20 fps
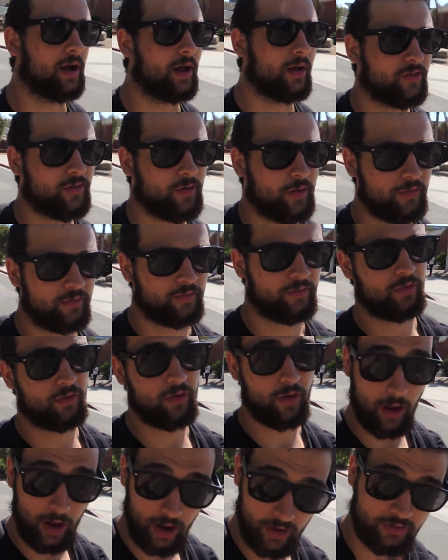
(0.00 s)
a lot of stuff,
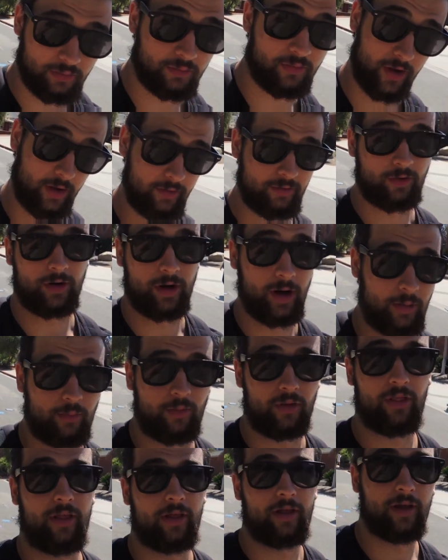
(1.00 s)
awesome stuff going
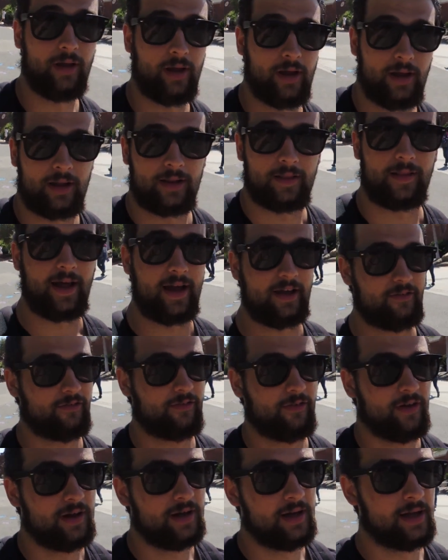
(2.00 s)
on with
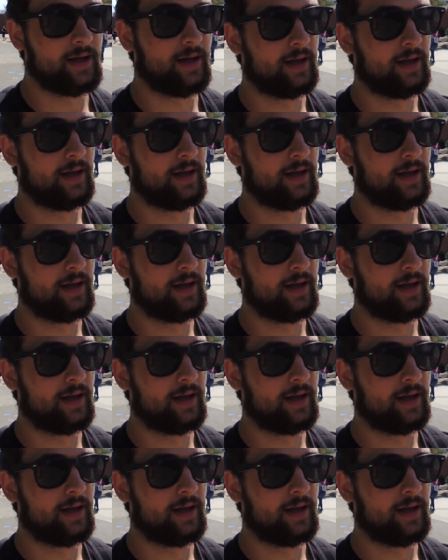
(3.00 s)
life,